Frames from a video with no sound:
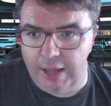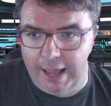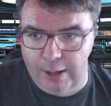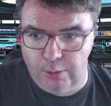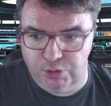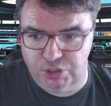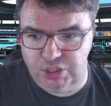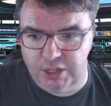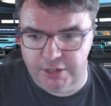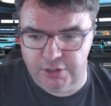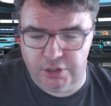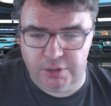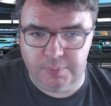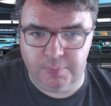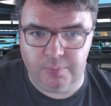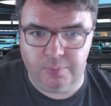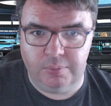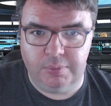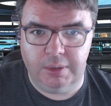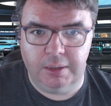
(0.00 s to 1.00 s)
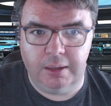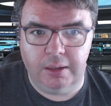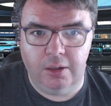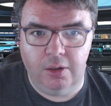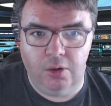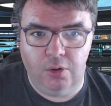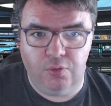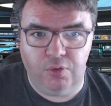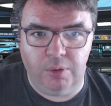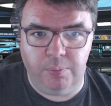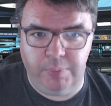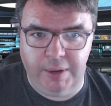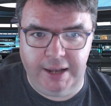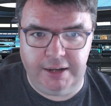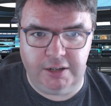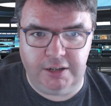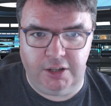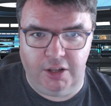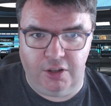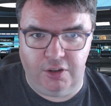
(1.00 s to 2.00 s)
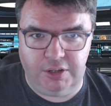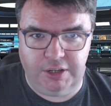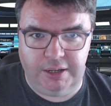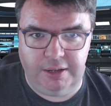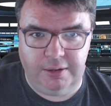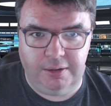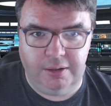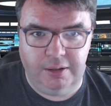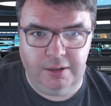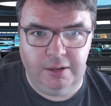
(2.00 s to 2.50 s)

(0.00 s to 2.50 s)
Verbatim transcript: outsider from Beta Colony,